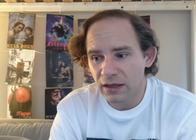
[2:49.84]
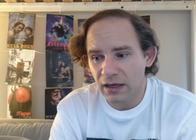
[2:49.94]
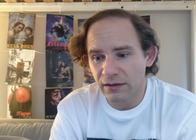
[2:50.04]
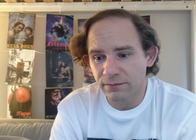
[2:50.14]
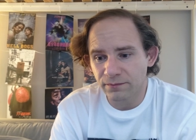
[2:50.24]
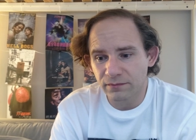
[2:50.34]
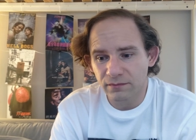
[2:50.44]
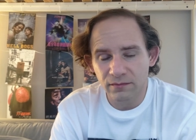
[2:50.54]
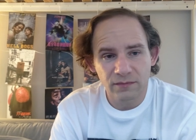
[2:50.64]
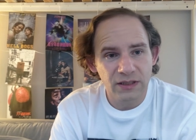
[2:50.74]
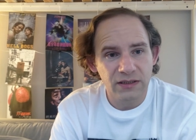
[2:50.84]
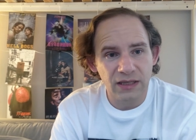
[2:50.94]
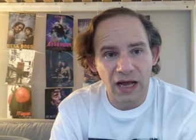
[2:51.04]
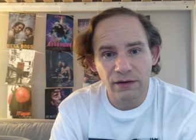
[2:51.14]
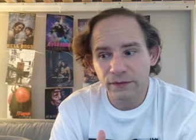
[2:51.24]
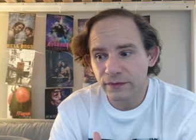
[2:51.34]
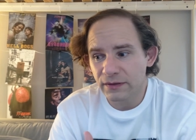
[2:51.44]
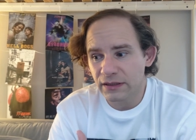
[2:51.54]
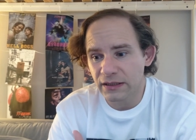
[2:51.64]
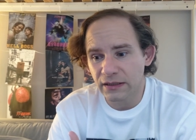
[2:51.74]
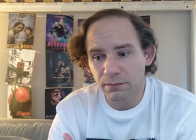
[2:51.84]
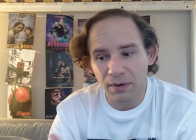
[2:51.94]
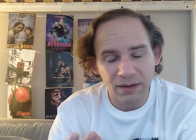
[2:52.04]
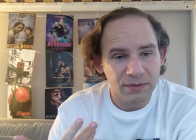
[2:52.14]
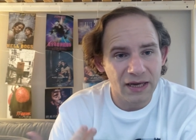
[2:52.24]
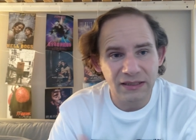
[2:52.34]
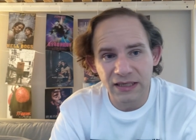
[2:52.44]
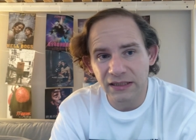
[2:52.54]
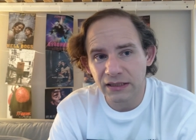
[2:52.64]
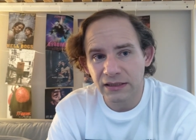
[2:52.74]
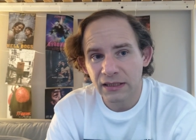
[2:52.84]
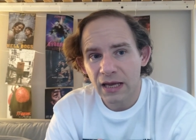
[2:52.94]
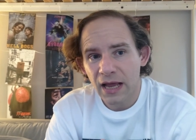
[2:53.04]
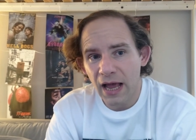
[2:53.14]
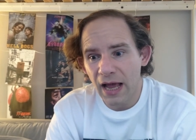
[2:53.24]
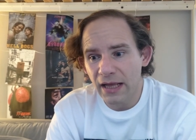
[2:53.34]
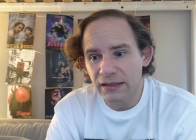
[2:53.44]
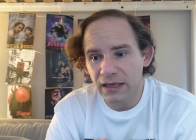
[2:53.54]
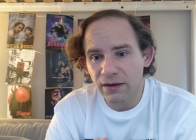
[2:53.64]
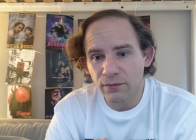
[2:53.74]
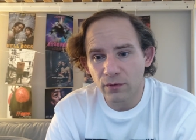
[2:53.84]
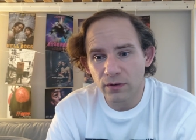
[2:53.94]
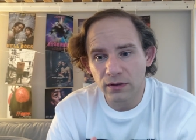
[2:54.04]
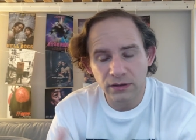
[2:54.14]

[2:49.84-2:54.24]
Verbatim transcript: um, staff in Baby Assassins, and therefore.